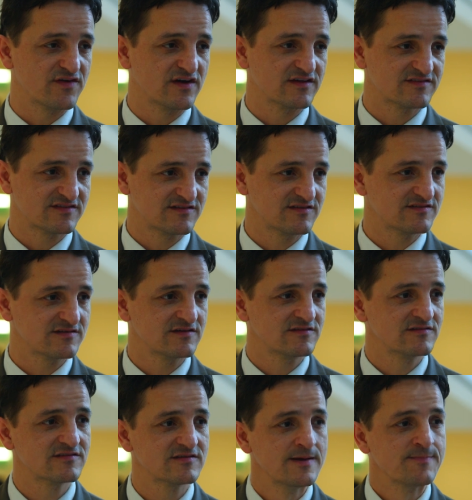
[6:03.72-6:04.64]
of our
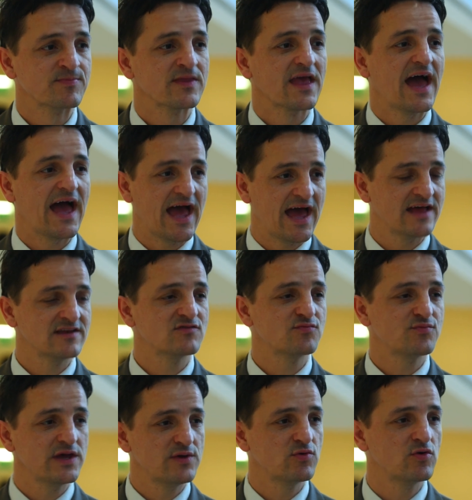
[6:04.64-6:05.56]
citizens
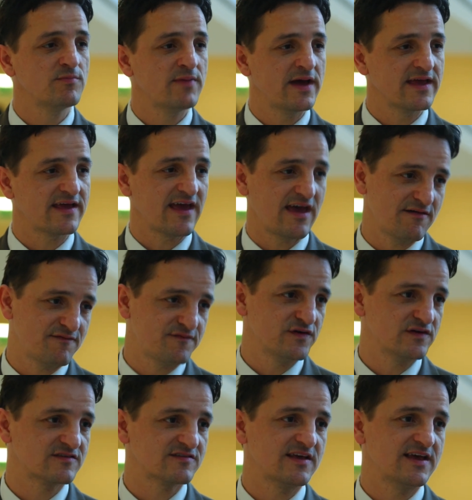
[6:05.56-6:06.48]
and we will make
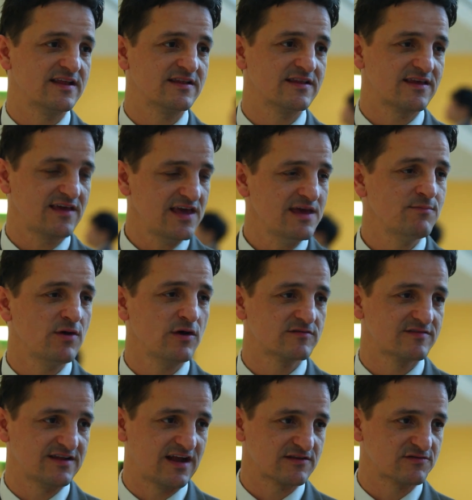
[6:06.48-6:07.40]
efforts in key
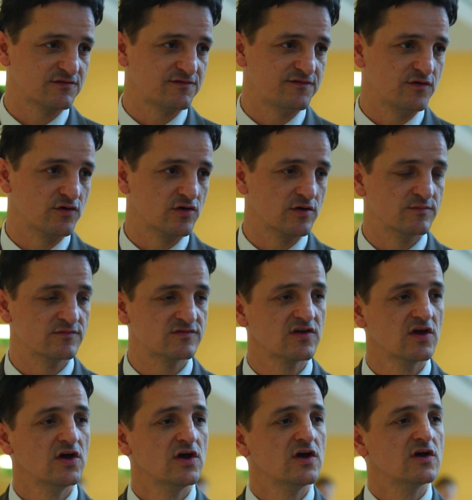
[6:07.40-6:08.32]
multilateral
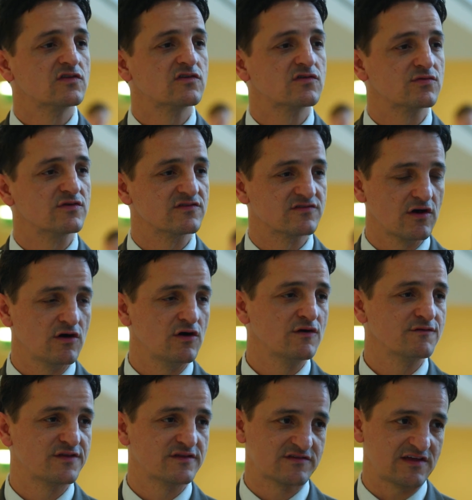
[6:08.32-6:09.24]
forums to
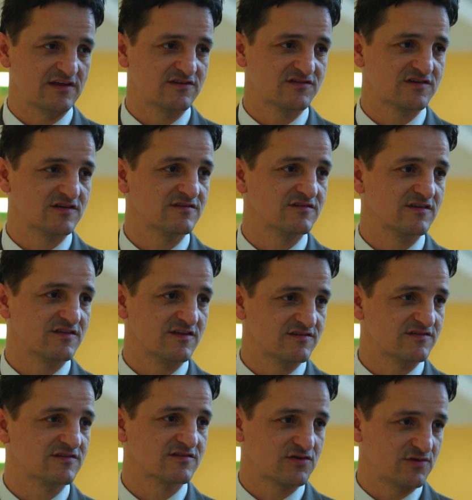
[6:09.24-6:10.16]
resolve the tensions that
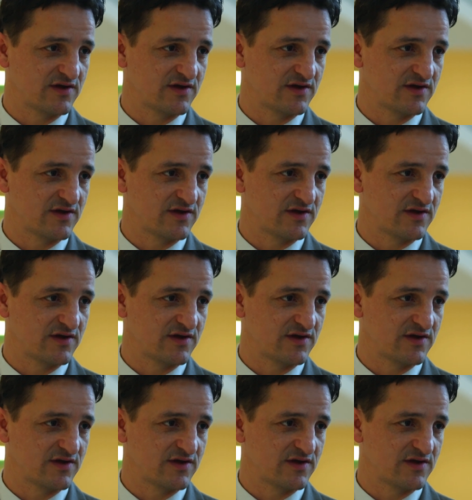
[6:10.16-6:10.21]
this is